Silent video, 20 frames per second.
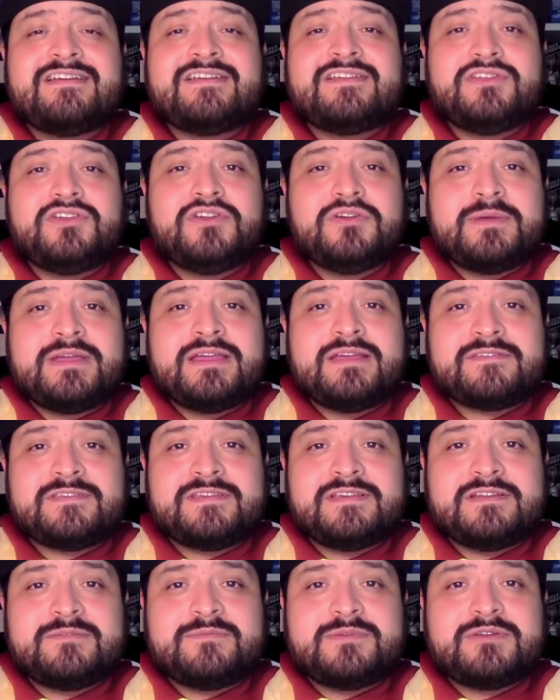You may have
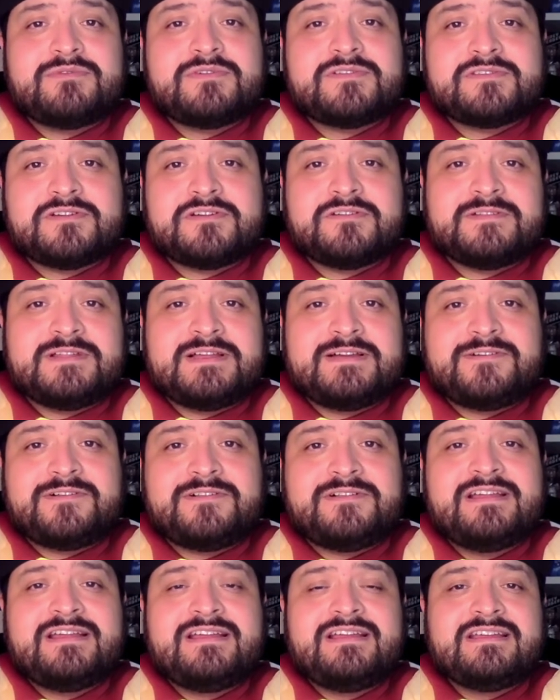seen him in reserve
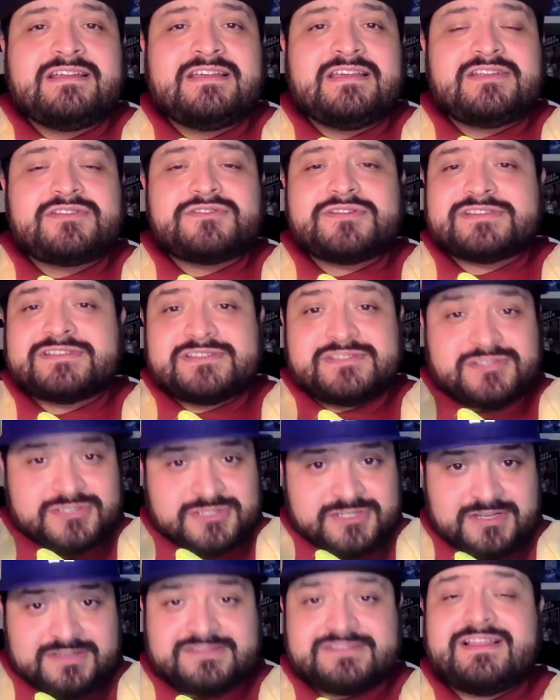level. He dresses
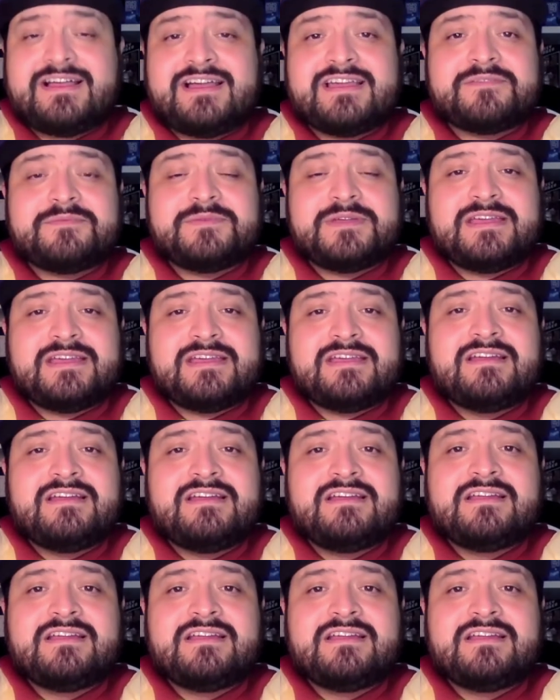just like me.